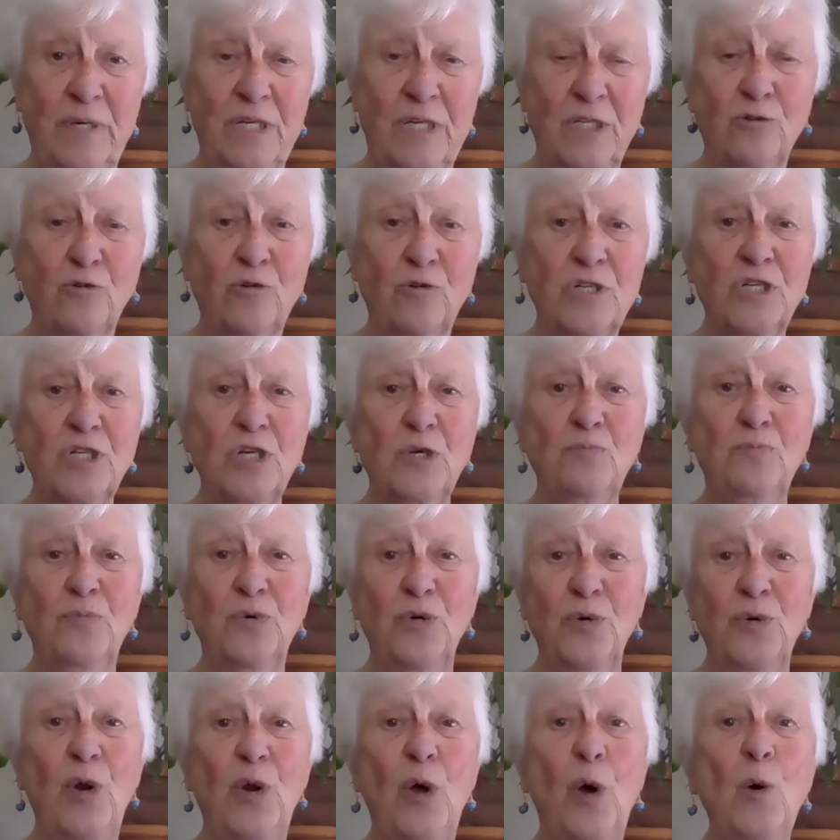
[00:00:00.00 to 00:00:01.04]
Patricia
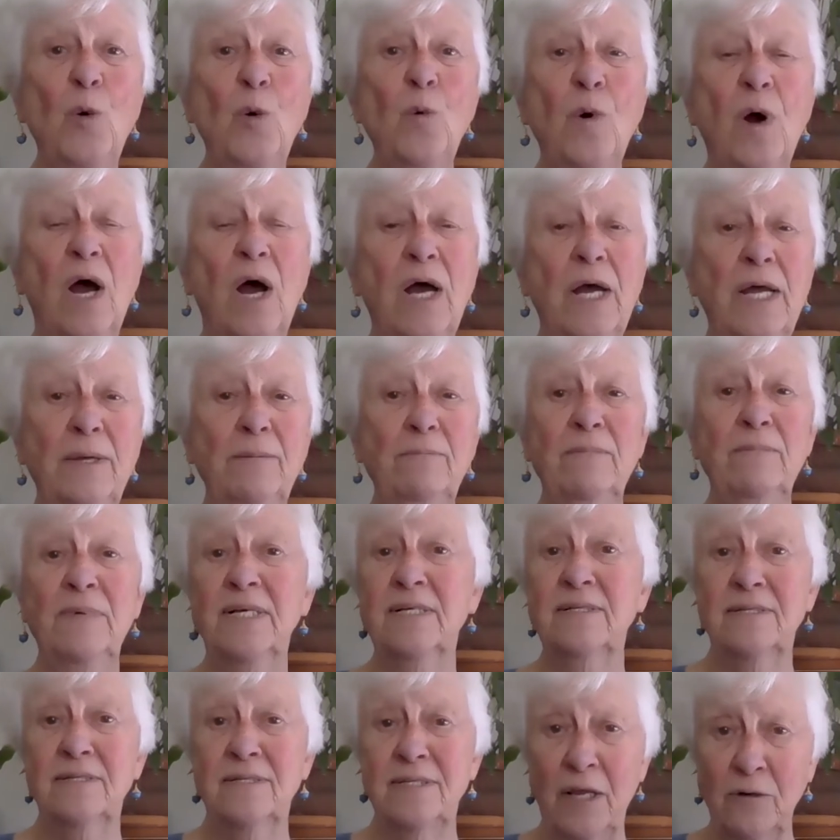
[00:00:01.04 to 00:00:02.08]
Bruno. I'm
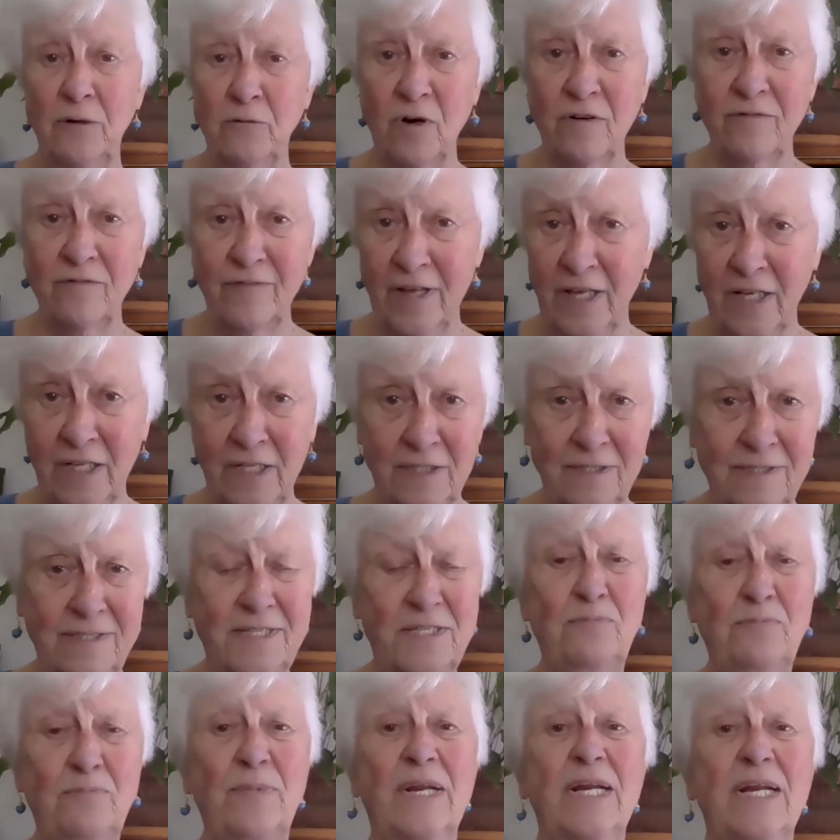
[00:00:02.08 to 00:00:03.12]
a San Rafael
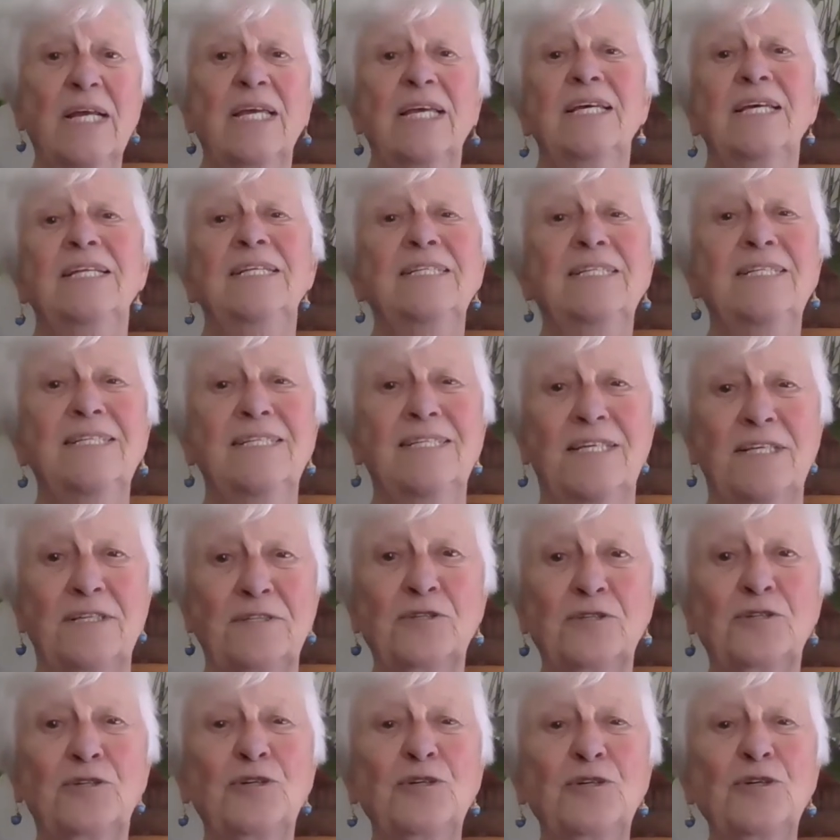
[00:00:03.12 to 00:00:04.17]
Dominican
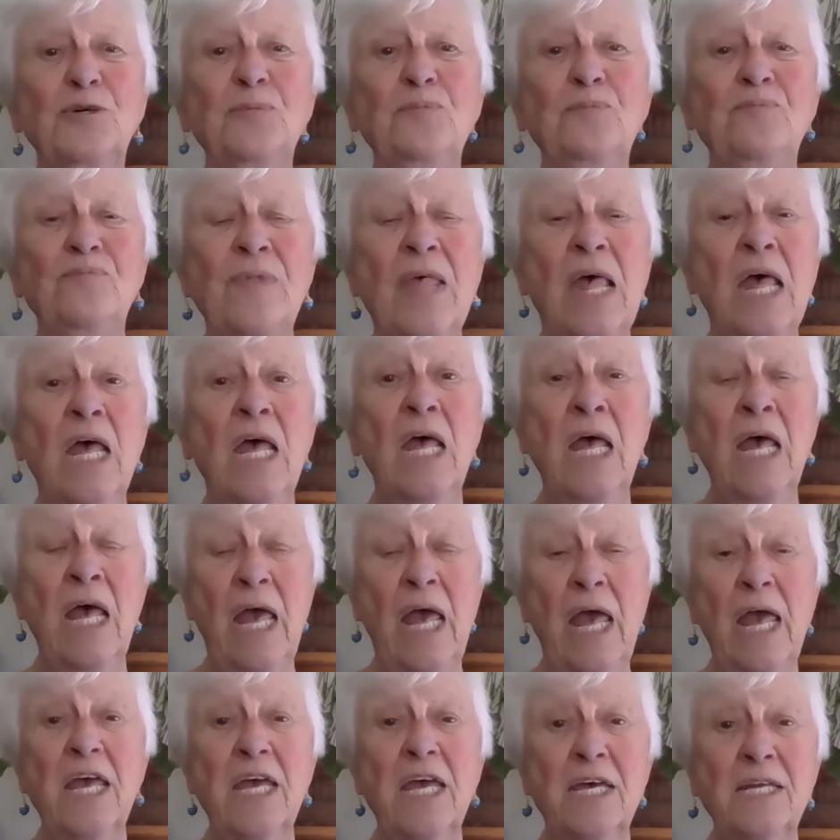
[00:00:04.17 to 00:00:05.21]
sister,
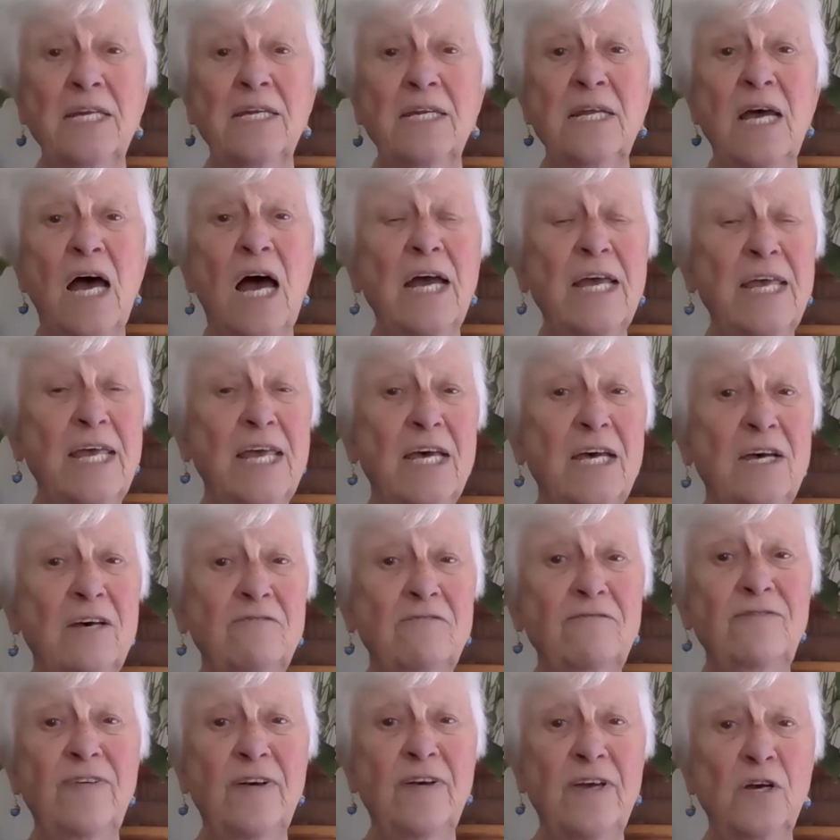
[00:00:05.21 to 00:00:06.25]
and I
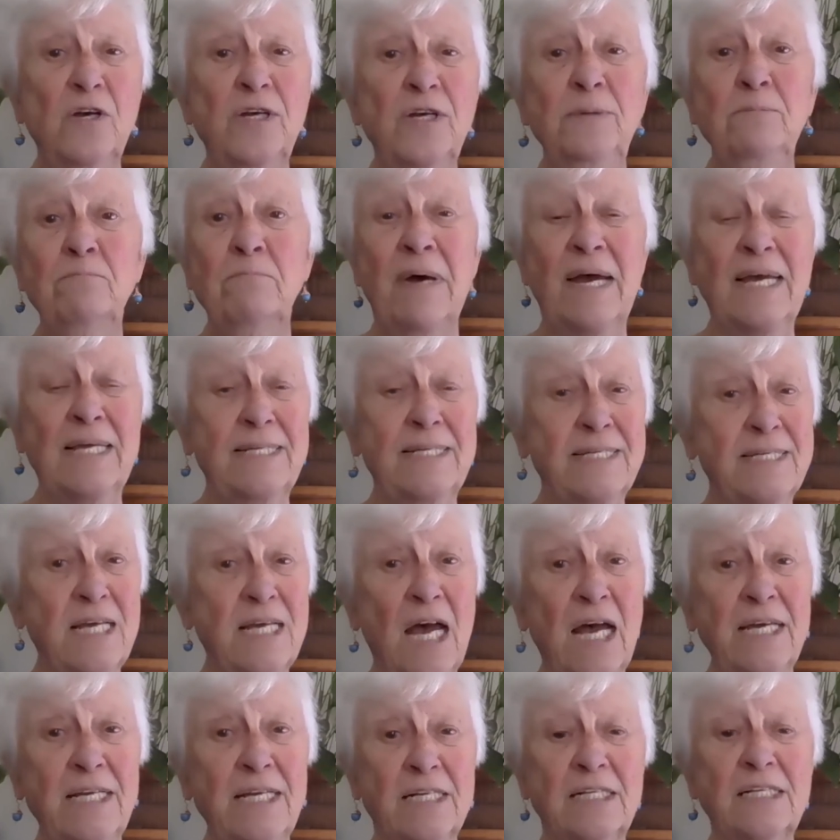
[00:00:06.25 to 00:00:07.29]
have in my
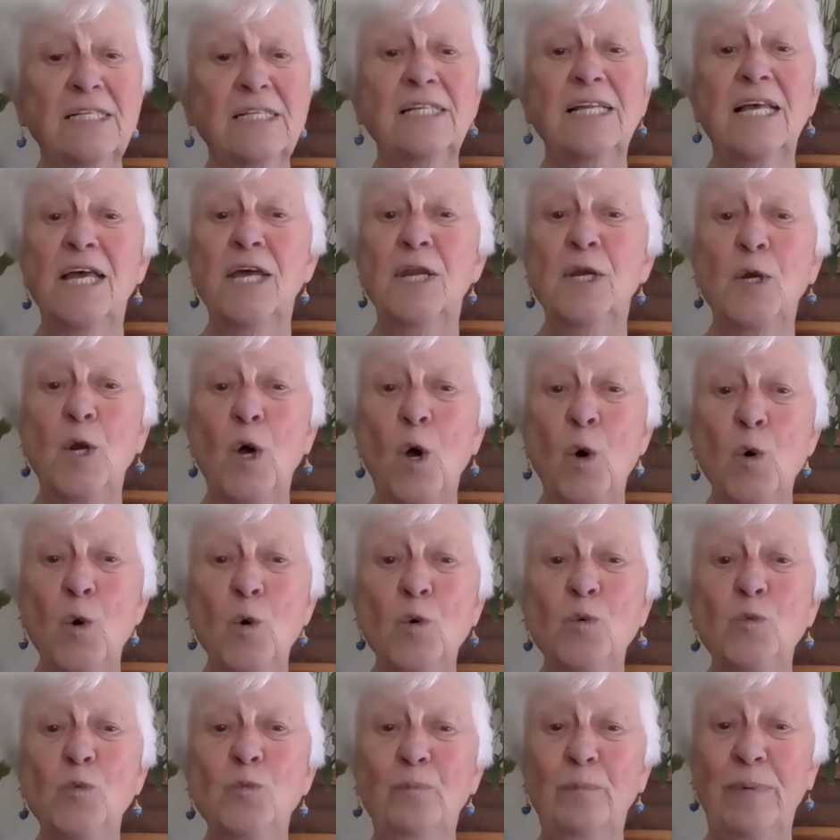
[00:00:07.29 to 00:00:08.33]
title an
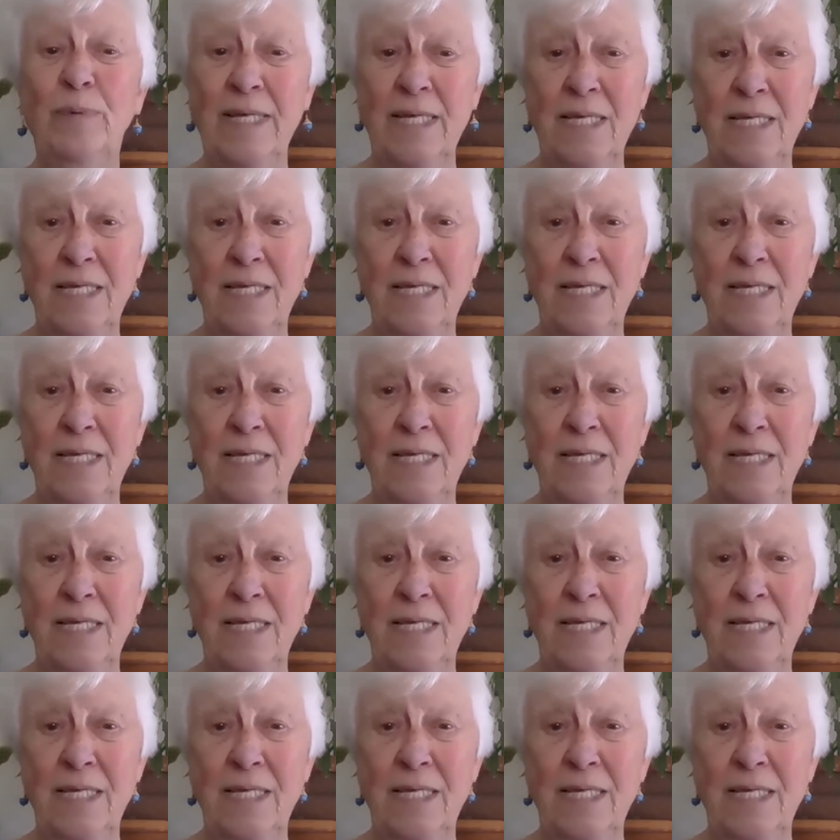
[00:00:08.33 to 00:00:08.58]
OP